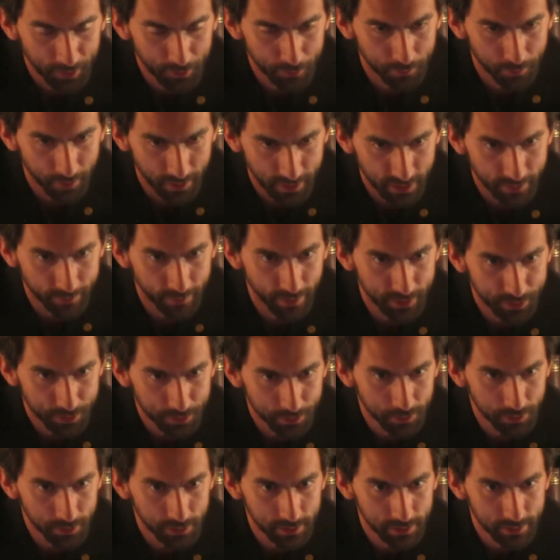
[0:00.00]

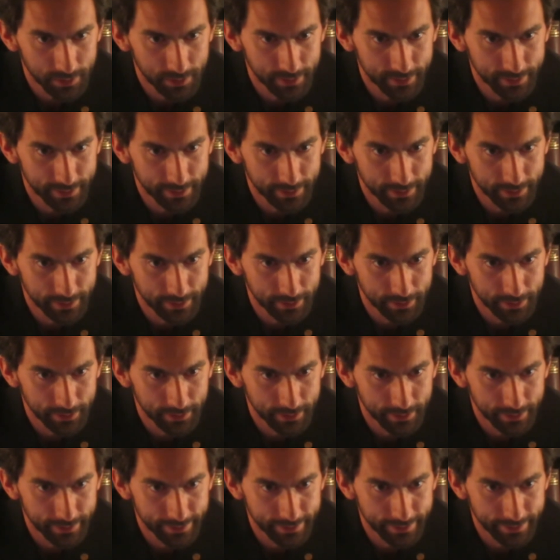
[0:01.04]
Fundamentally,
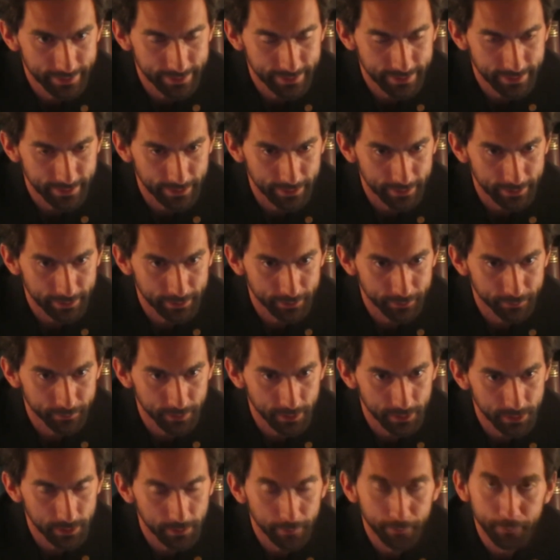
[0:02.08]
it's not going to
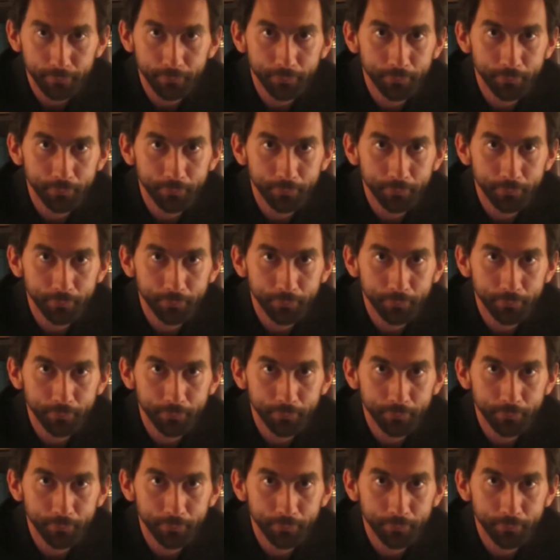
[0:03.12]
fix it.